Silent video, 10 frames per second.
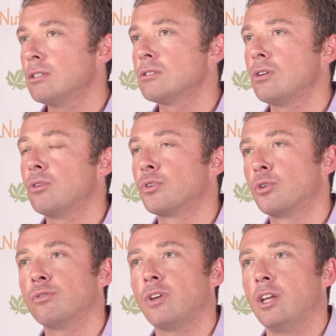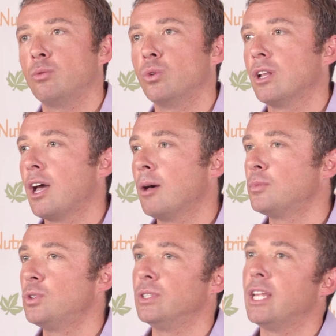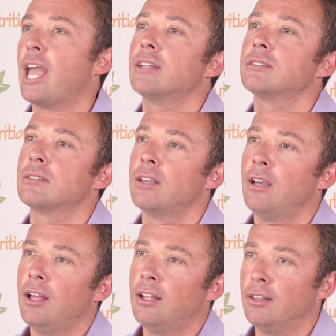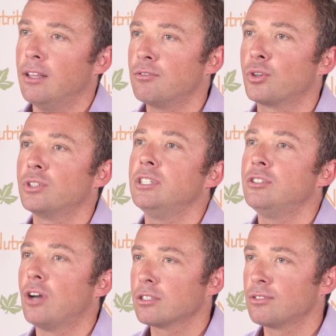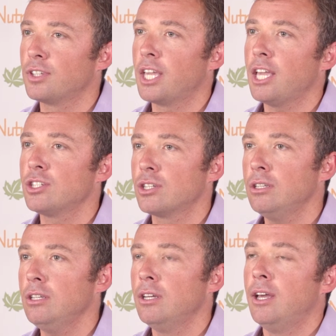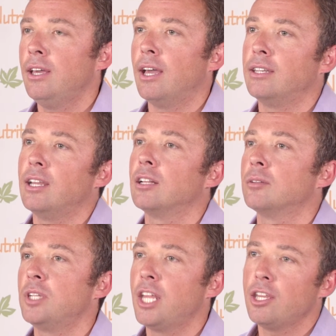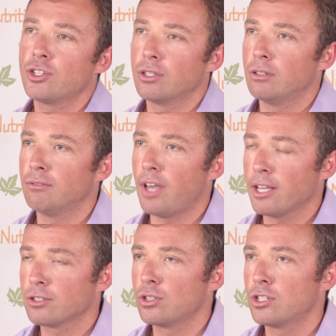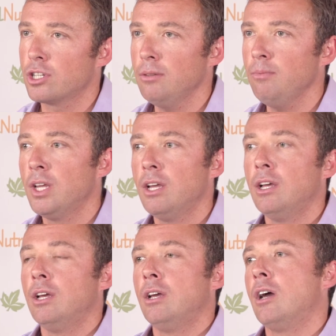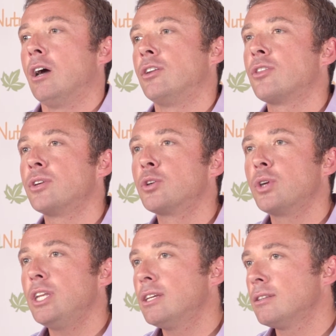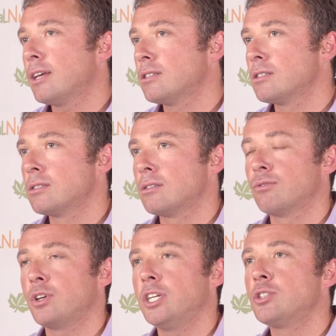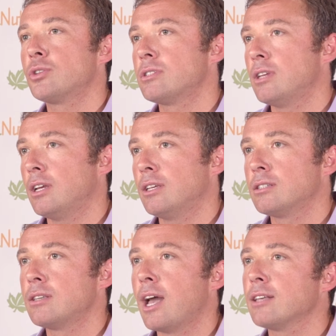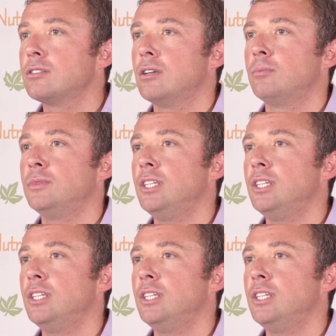and sulforaphane will help to enhance liver detoxification and elimination of estrogen. Another ingredient that's very interesting is calcium